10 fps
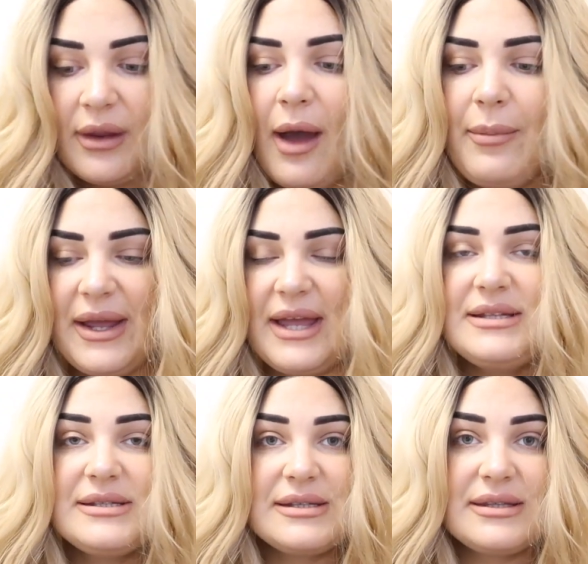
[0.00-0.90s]
up
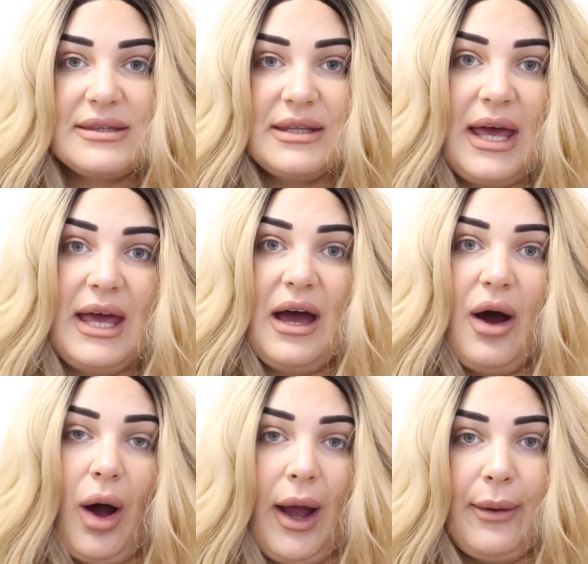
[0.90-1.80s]
against the
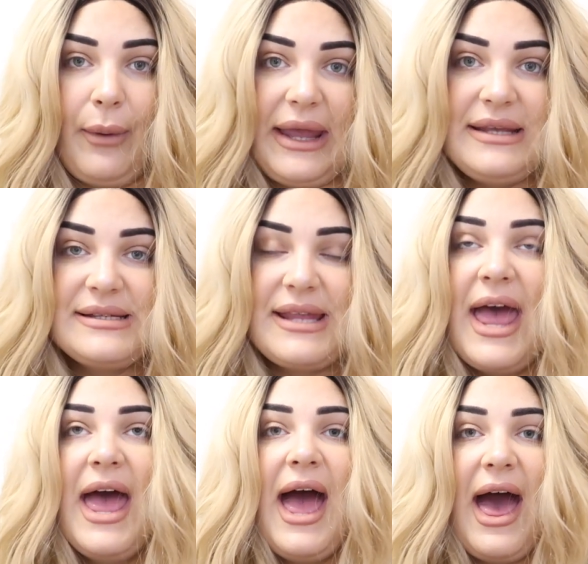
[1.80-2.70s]
high waist
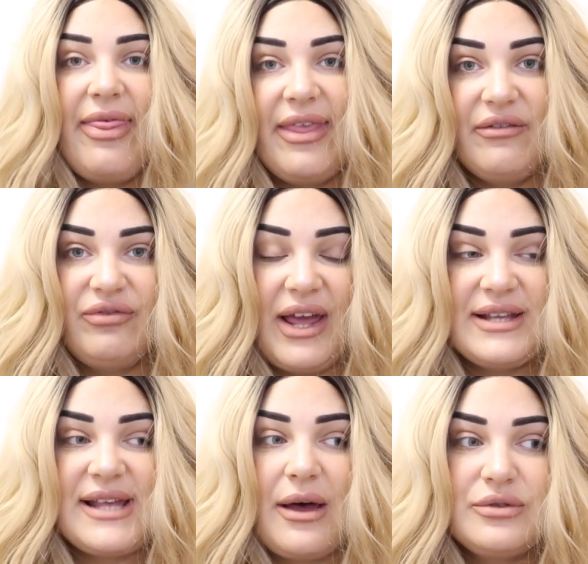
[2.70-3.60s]
and then it
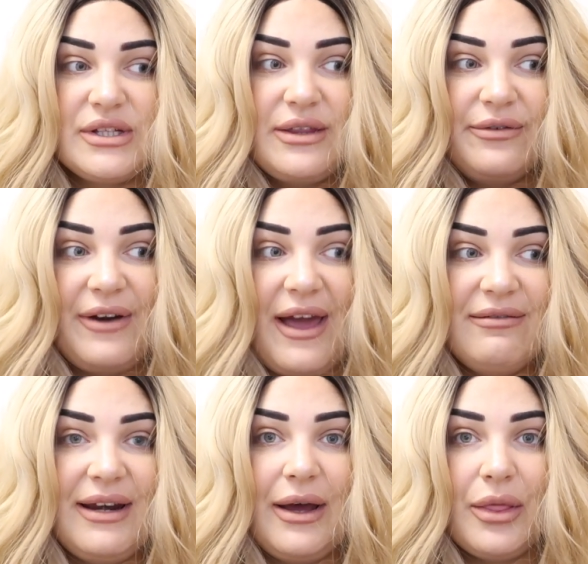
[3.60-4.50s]
flares out. So the
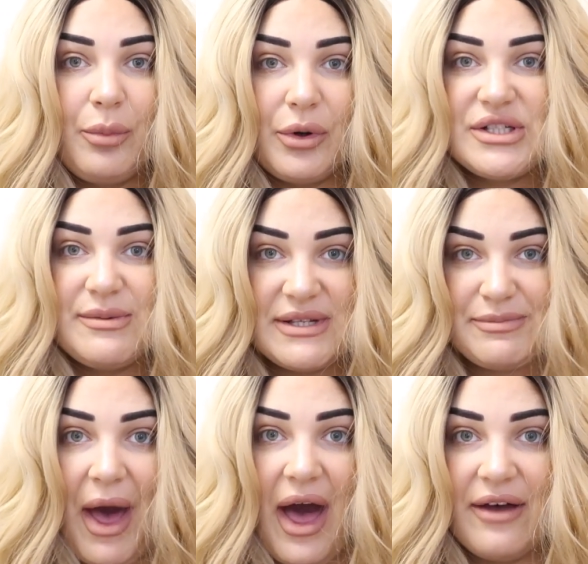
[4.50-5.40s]
flaring out at the bottom is
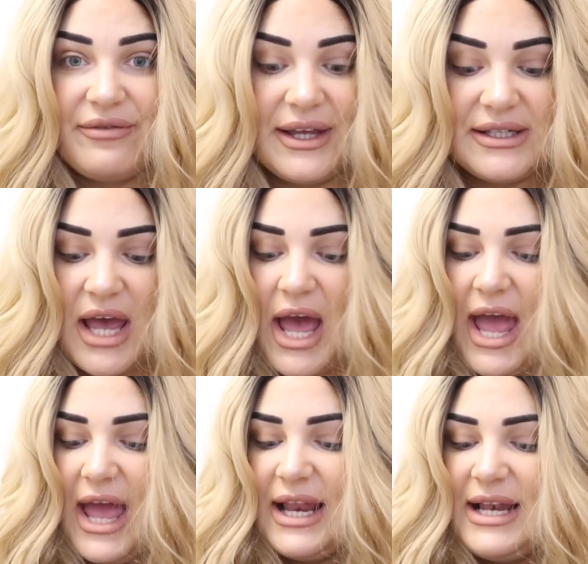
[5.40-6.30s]
perfect.
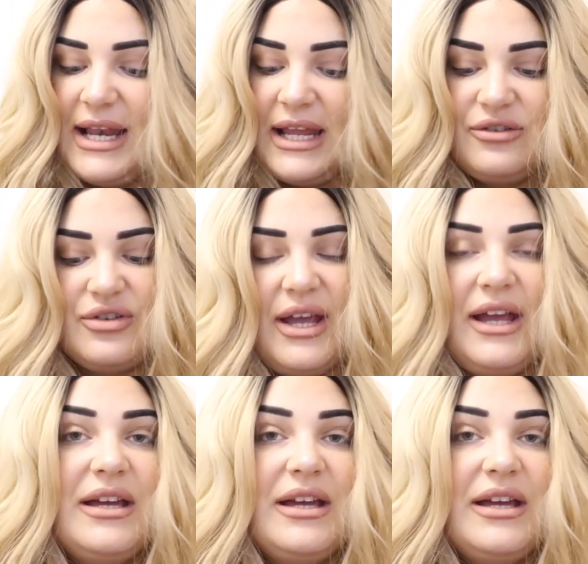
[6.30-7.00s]
Literally,